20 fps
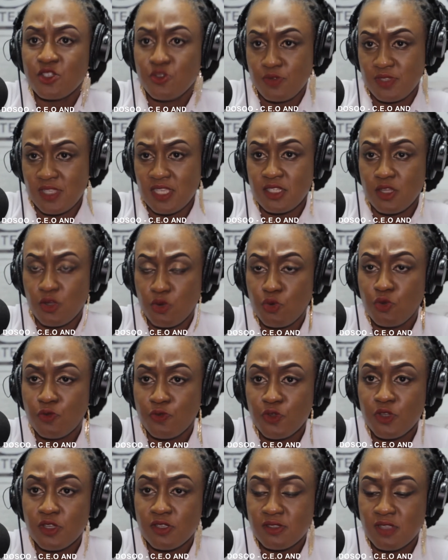You've set a goal
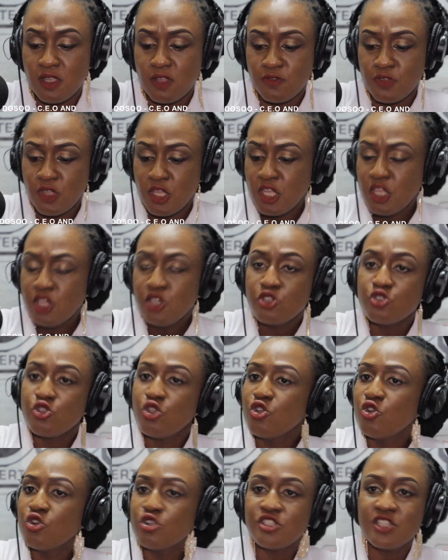for yourself. So
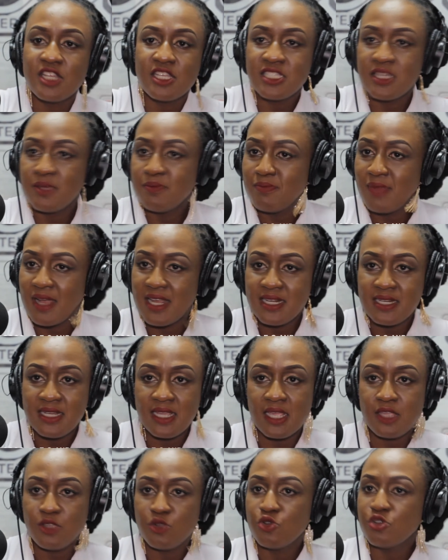you go to the gym
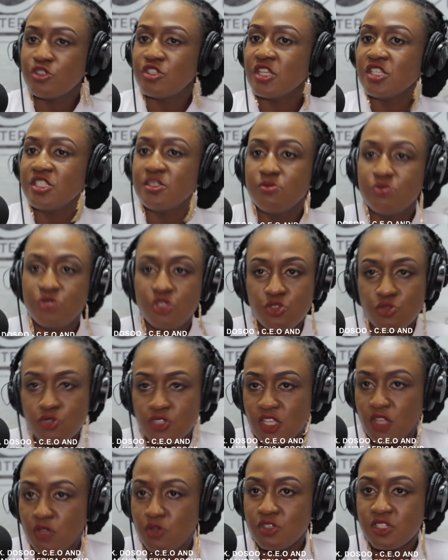Monday, you go to the gym
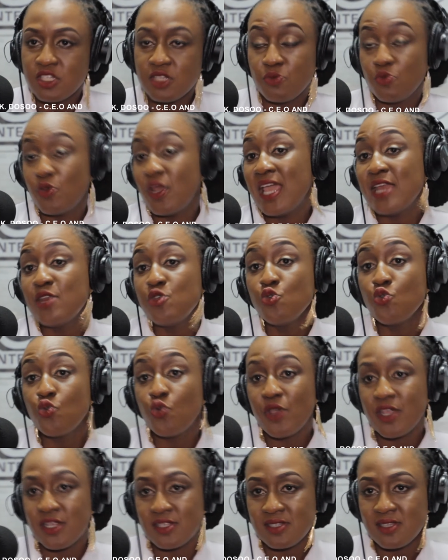Tuesday, you go to the gym, and you
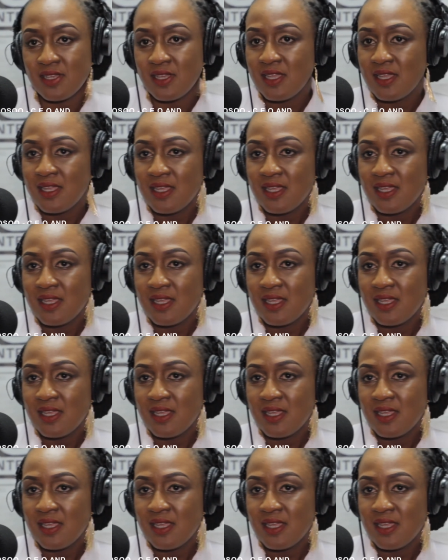quit.